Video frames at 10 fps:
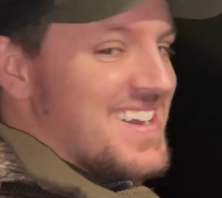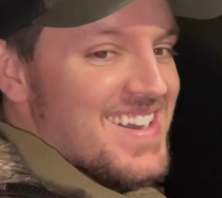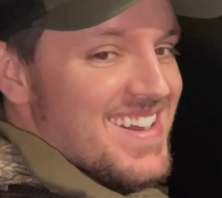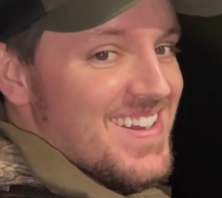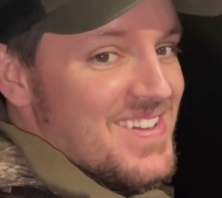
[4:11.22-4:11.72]

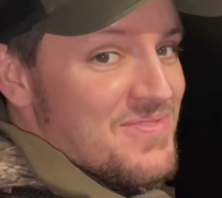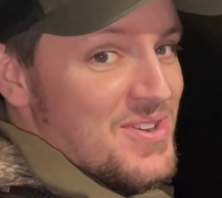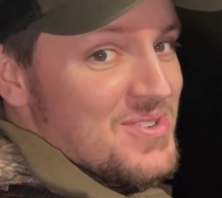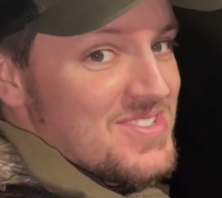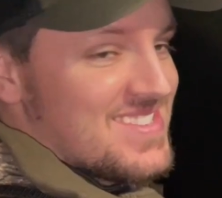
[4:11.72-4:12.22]
All right,
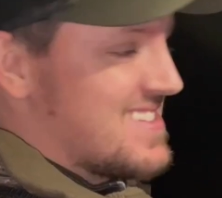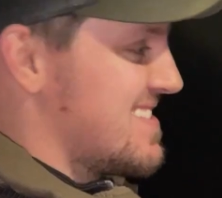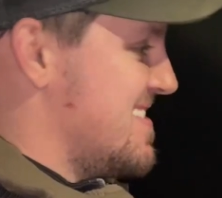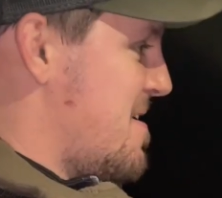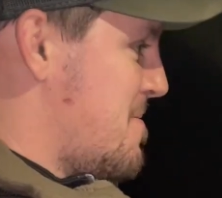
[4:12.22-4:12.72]
folks,
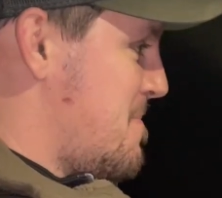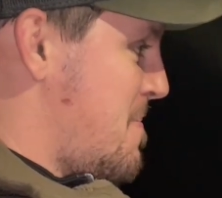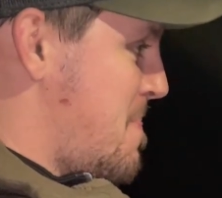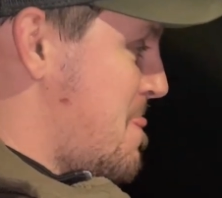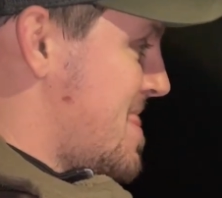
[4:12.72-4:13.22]

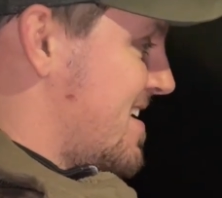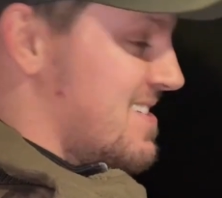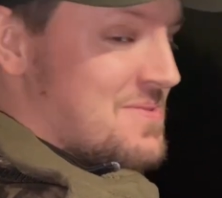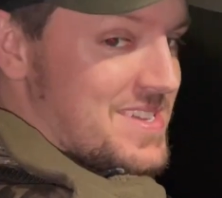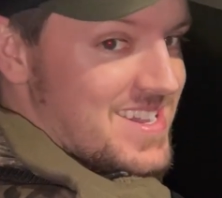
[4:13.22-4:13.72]

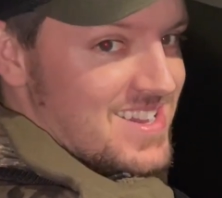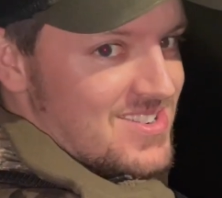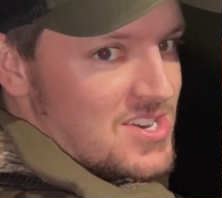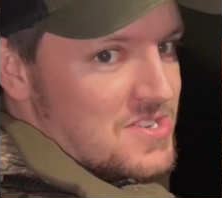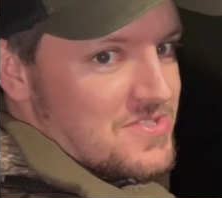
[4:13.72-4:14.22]
we cut her
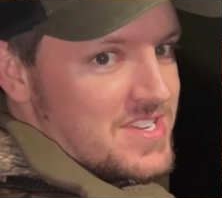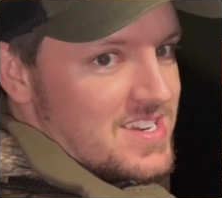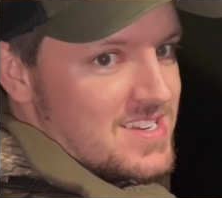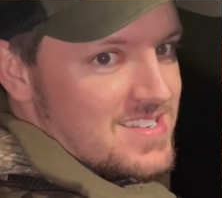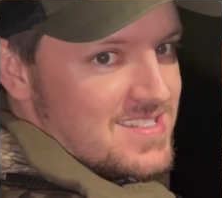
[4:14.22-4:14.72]

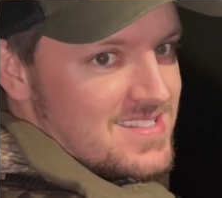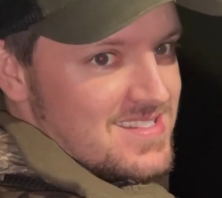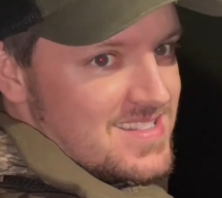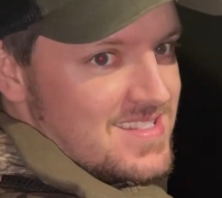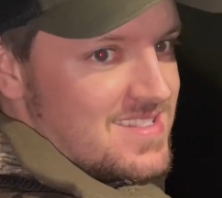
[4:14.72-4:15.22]
earlier
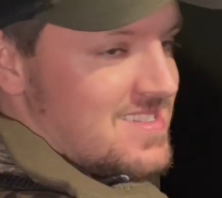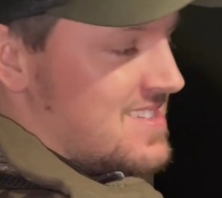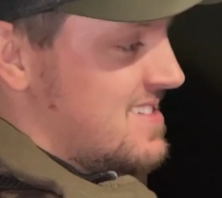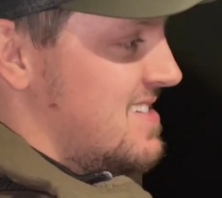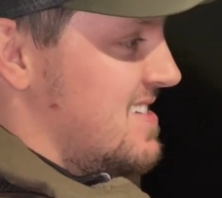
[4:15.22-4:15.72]

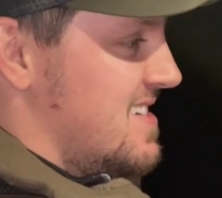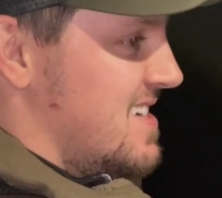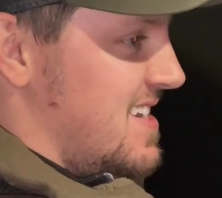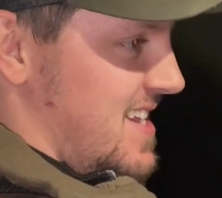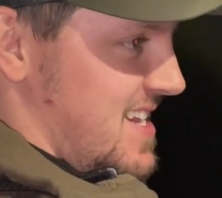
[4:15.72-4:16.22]

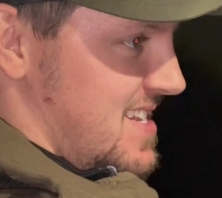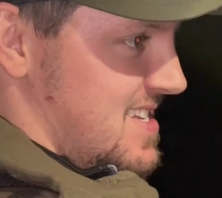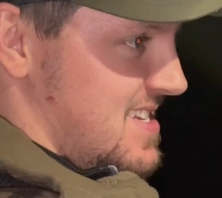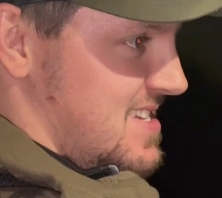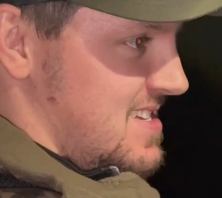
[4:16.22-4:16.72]
and
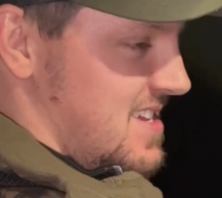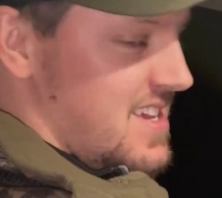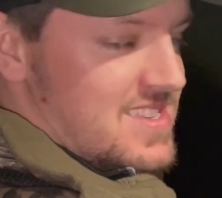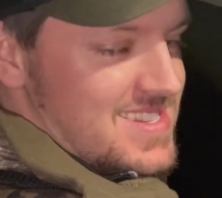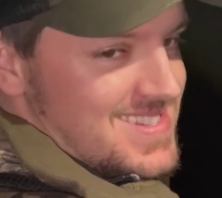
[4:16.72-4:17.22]

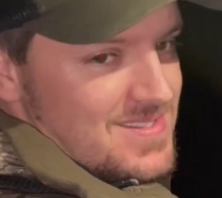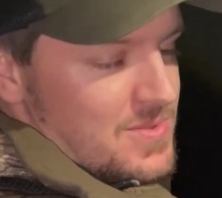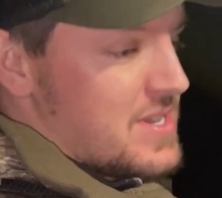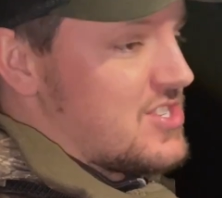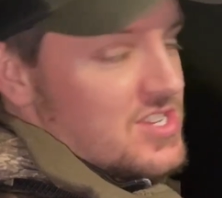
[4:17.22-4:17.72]
it's,
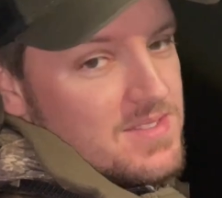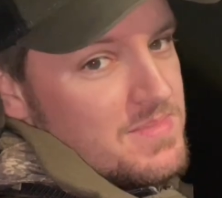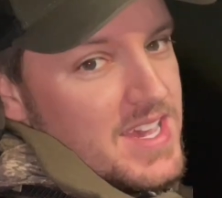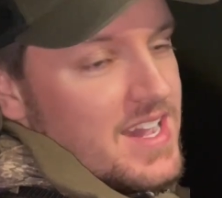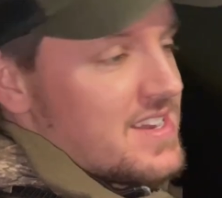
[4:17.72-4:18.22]
we shouldn't
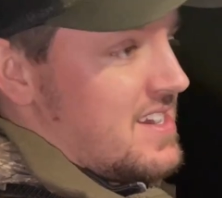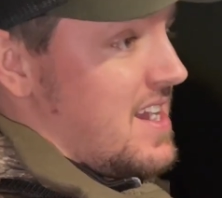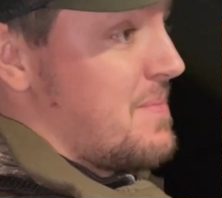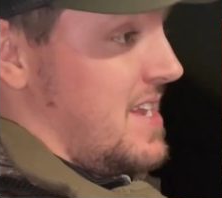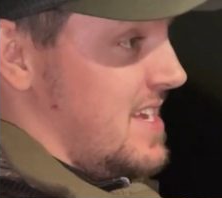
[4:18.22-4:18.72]
be out here.
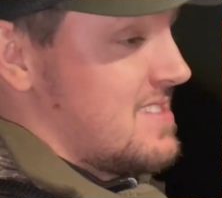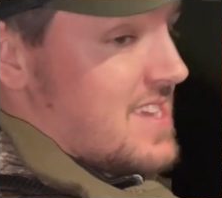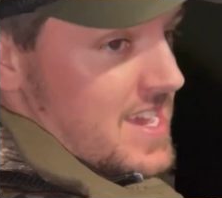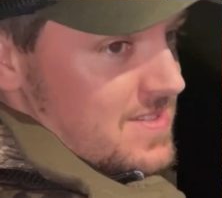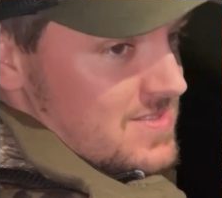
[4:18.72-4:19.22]
I mean, it's
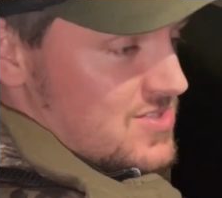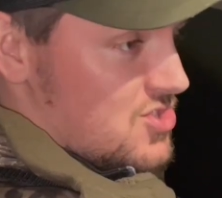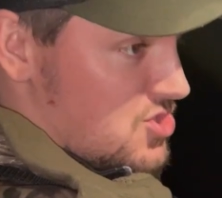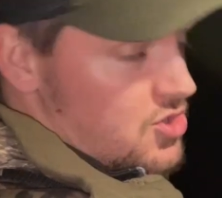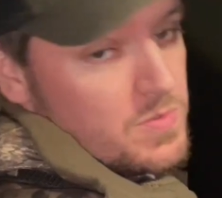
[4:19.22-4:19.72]
like
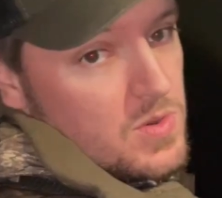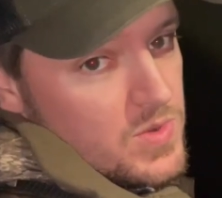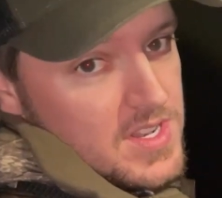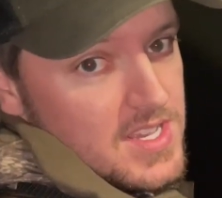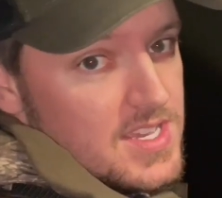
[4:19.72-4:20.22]
super
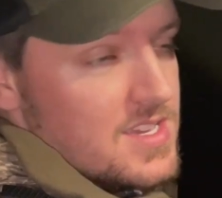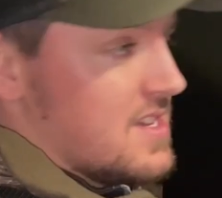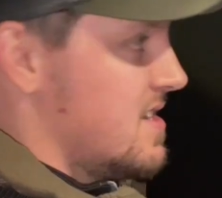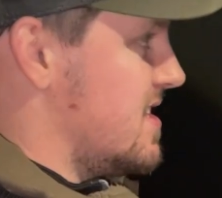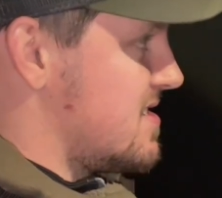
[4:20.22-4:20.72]
windy.
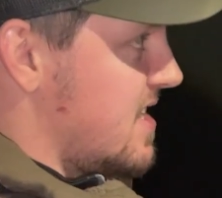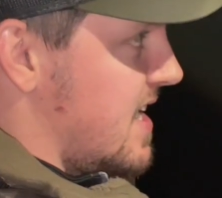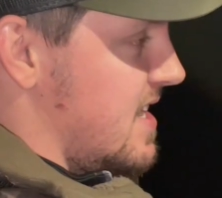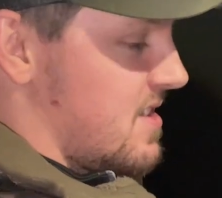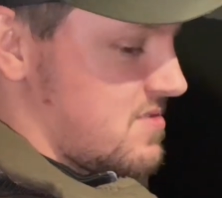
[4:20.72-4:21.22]
It's
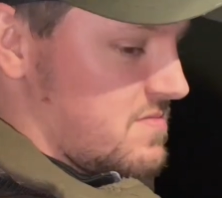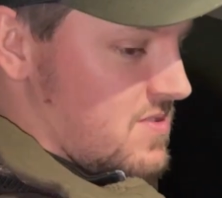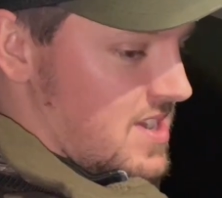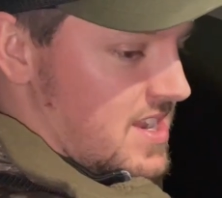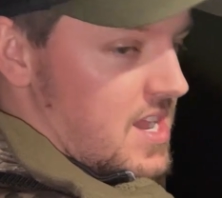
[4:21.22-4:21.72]
died down a little
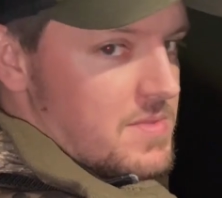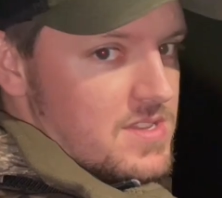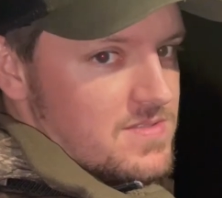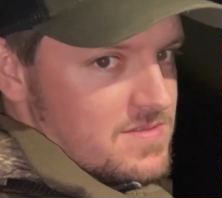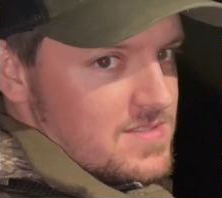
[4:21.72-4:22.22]
bit right now, but
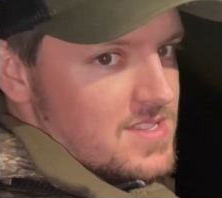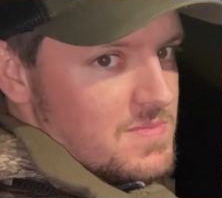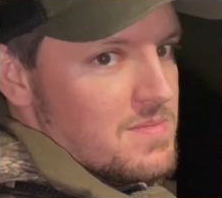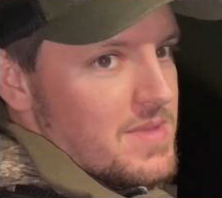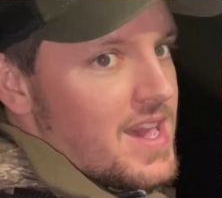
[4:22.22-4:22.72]
it was, it's
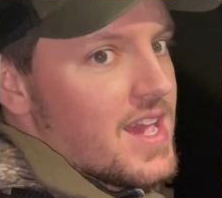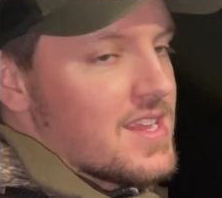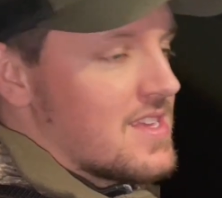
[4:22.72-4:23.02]
been bad.